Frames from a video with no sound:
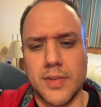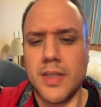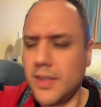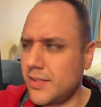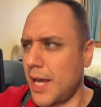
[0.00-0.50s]

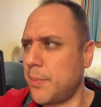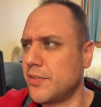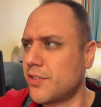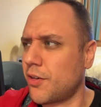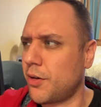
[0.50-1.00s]
These
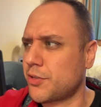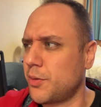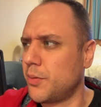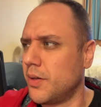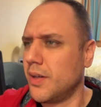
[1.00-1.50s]
cabins are
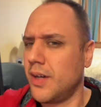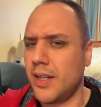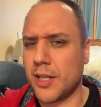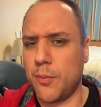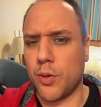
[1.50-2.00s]
also a
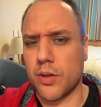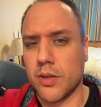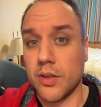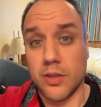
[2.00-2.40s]
little more